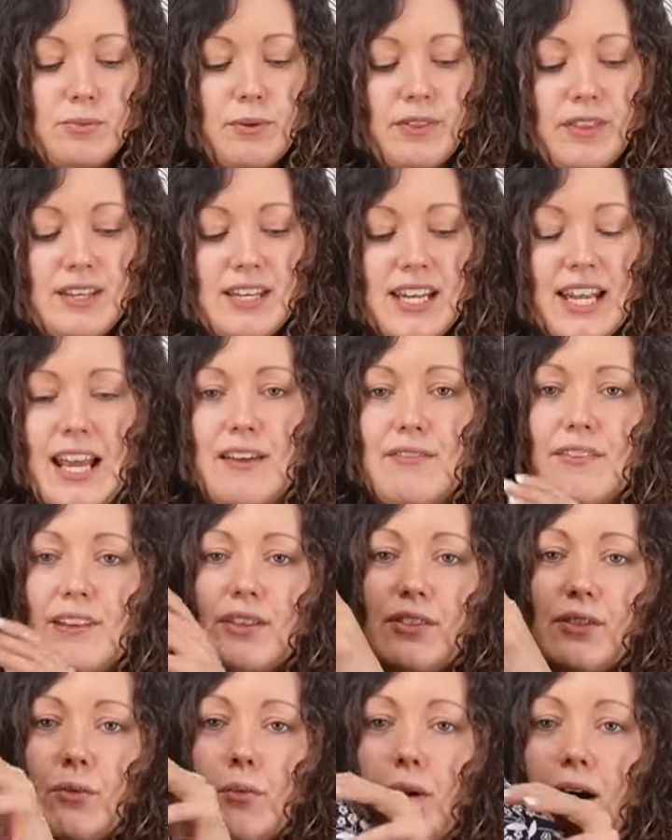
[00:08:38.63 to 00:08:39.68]
with the navy
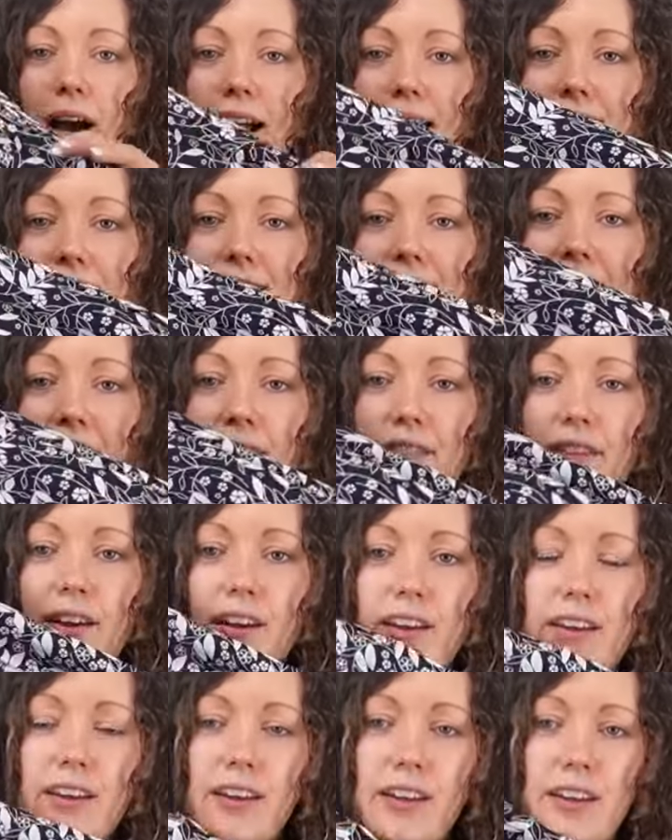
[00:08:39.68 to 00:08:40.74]
and the white
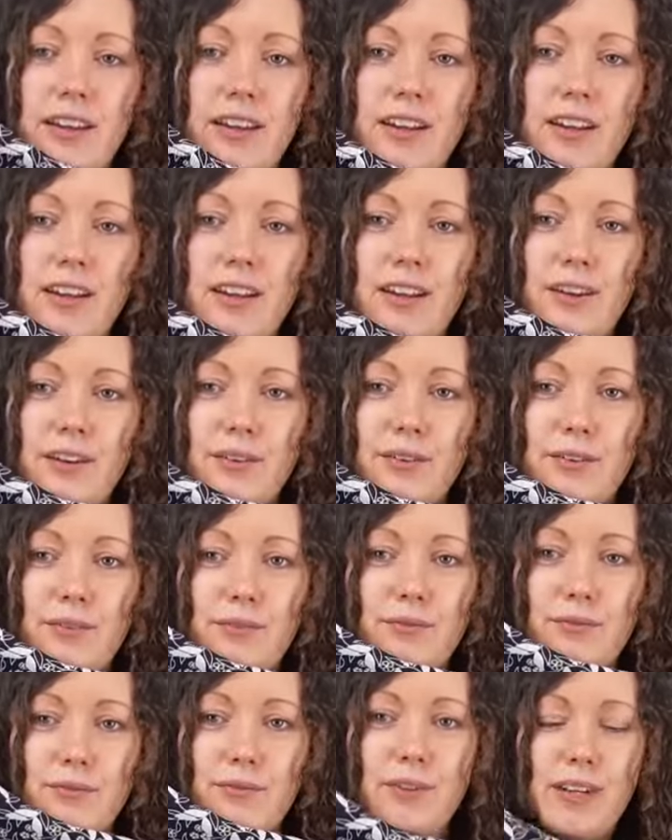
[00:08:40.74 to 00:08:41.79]
together.
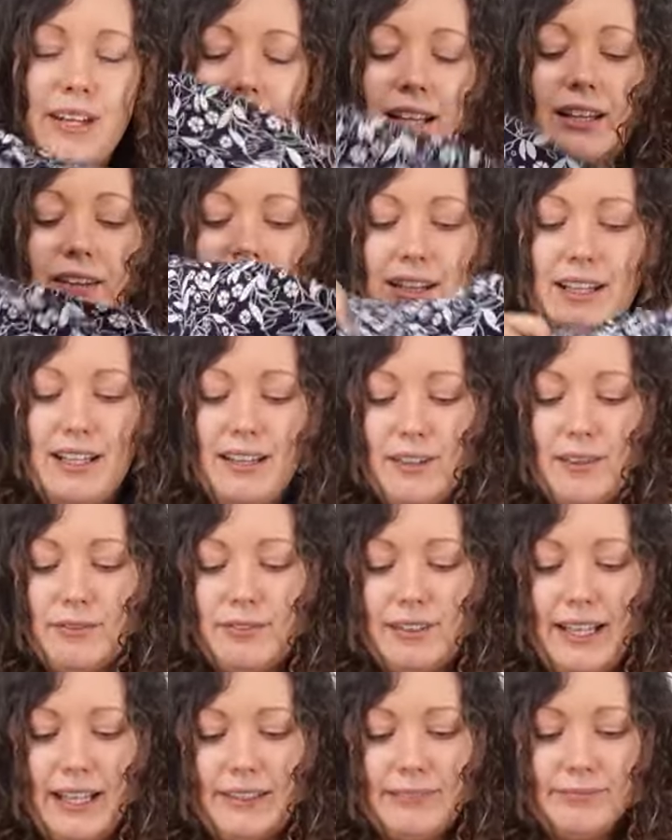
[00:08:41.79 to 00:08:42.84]
Really, really
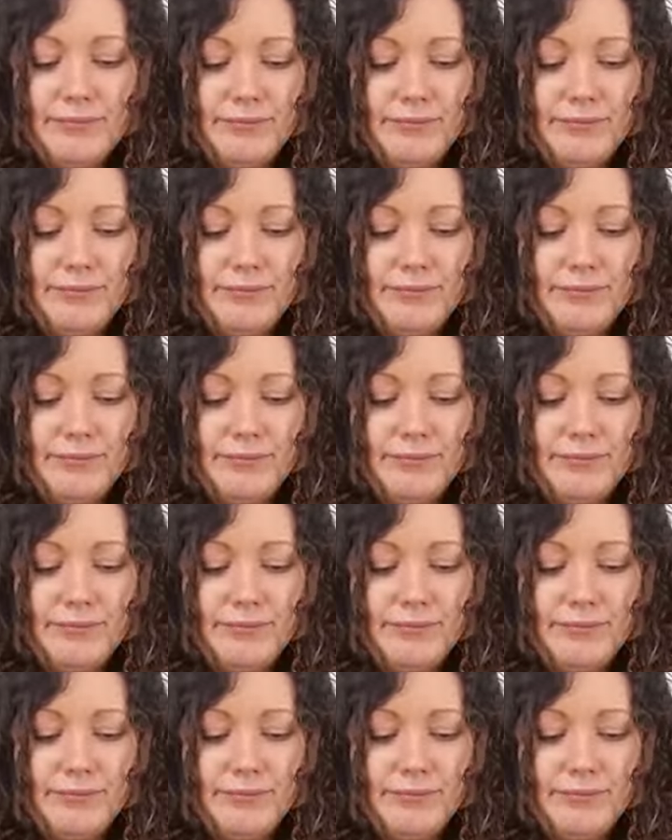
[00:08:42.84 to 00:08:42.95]
lovely.